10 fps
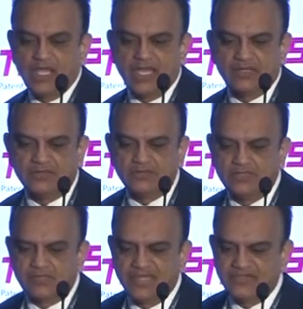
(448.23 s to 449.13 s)
and
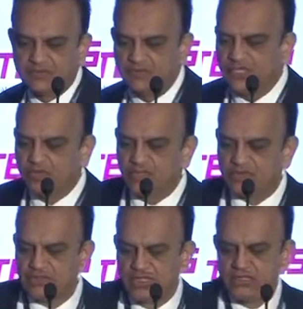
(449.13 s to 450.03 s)
so the basic point
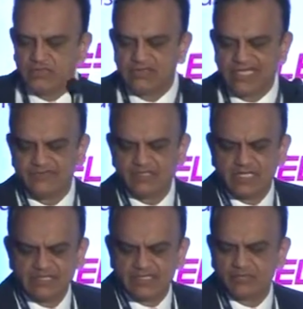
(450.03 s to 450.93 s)
was the relevant
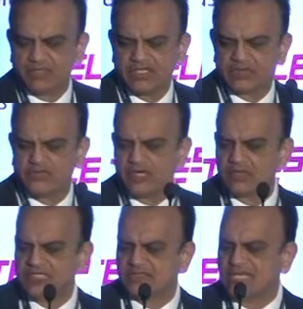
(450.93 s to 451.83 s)
anti-competitive
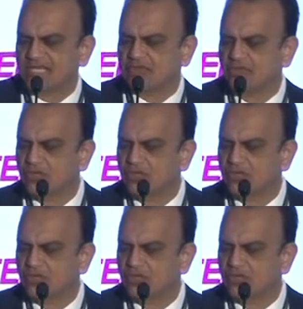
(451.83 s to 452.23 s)
harm is that